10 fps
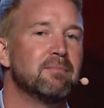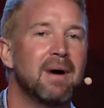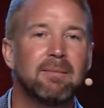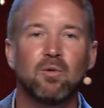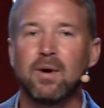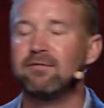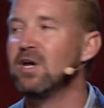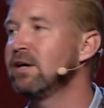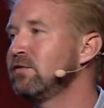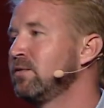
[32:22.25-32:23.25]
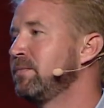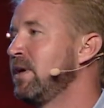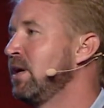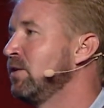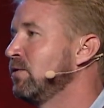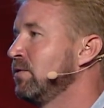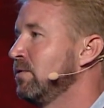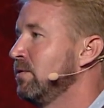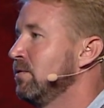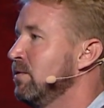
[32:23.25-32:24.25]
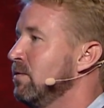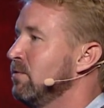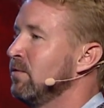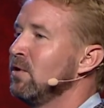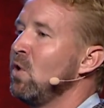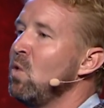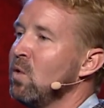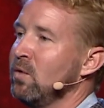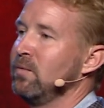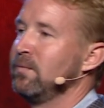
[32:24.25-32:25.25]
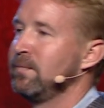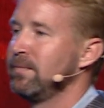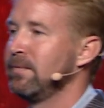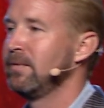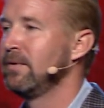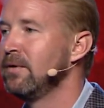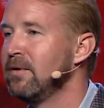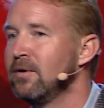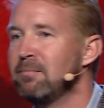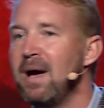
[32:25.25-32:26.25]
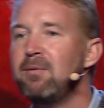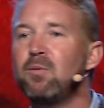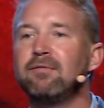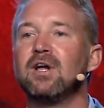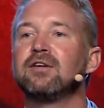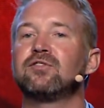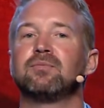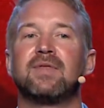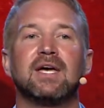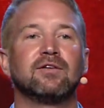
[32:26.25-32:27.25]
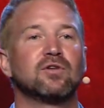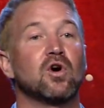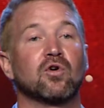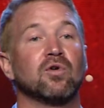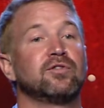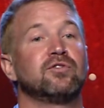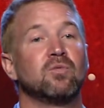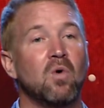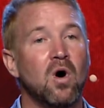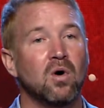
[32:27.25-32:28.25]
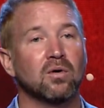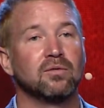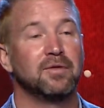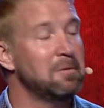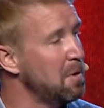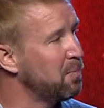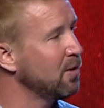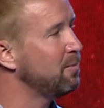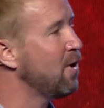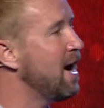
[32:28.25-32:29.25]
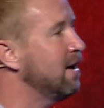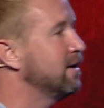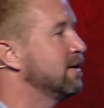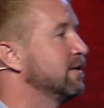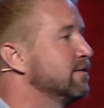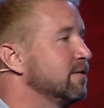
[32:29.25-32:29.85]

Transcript: Maybe we've done some things for the Lord. Maybe we've done some things in our Christian walk that we're pretty proud of.